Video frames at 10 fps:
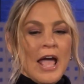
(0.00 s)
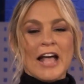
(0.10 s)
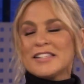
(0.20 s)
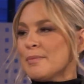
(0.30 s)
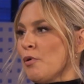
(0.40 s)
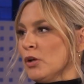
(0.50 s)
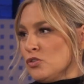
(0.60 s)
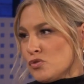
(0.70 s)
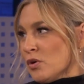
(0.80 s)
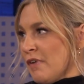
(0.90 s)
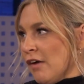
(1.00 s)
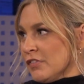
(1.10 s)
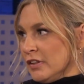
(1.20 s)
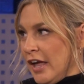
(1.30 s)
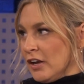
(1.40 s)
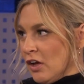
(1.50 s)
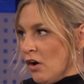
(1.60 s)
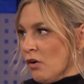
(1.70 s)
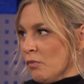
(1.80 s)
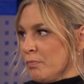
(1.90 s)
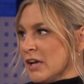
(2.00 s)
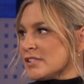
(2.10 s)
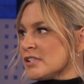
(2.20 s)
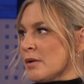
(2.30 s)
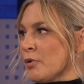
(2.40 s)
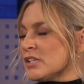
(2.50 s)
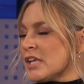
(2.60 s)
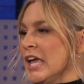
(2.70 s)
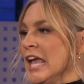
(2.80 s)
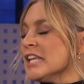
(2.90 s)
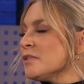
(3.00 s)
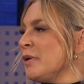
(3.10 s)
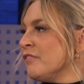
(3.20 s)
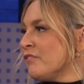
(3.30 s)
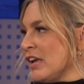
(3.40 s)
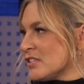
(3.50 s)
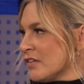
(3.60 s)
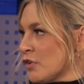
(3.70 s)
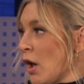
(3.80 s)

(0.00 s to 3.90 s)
At some point, you sort of have to let go because it's a bit invasive.